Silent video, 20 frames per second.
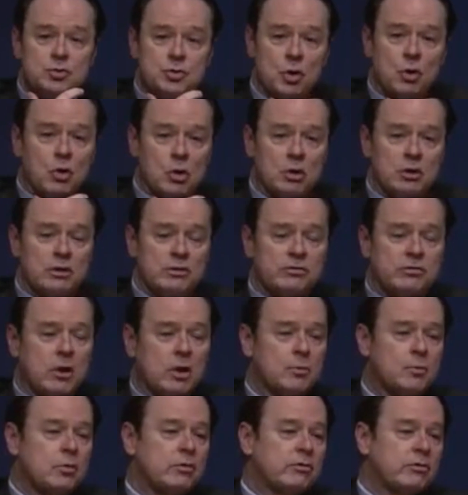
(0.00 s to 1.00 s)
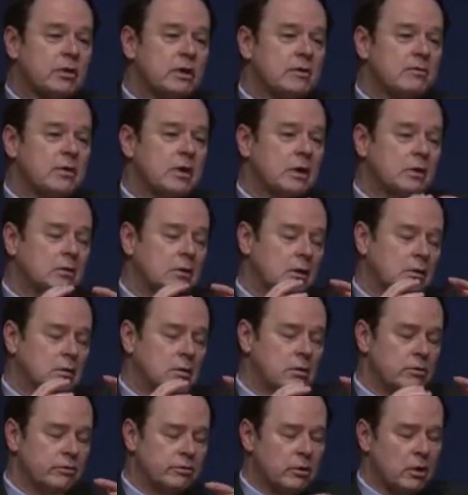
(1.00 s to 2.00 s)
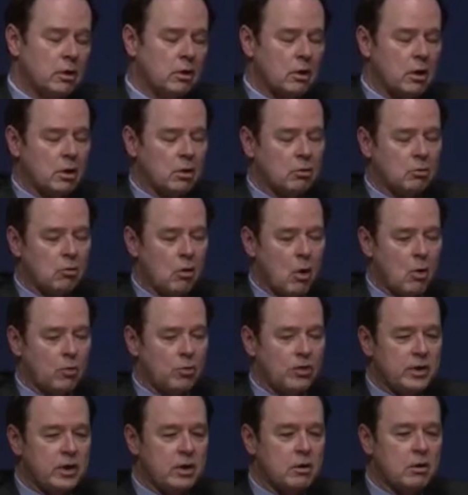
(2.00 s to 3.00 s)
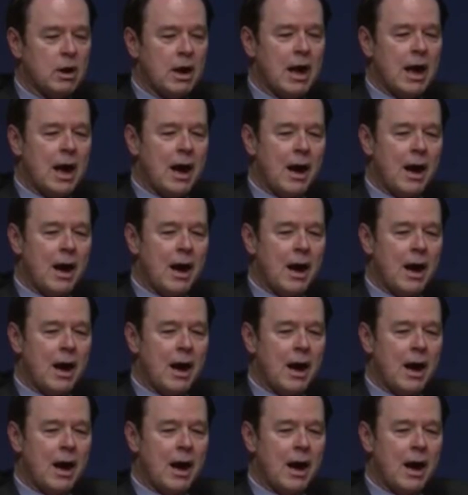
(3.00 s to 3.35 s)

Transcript: Journalists are perceiving that there's a growth here.